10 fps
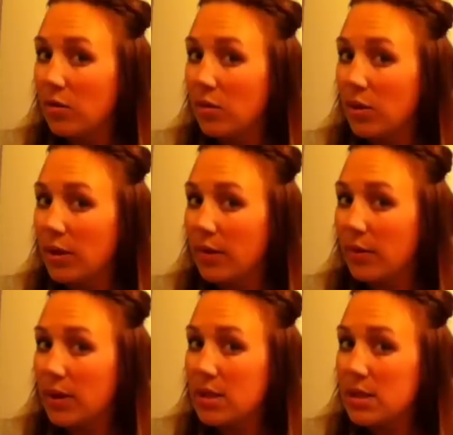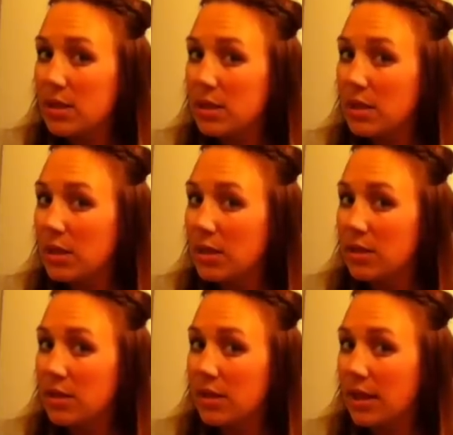roll it once
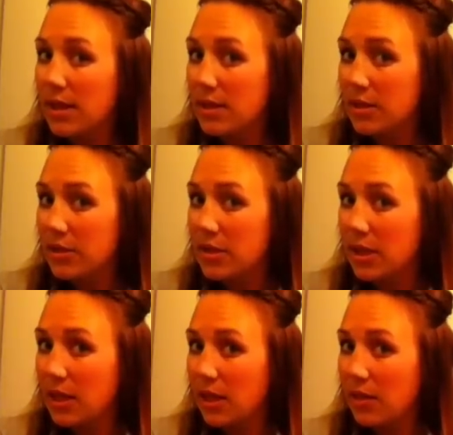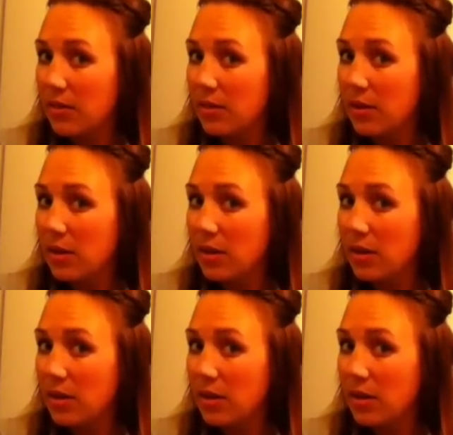so that the ends are sticking out,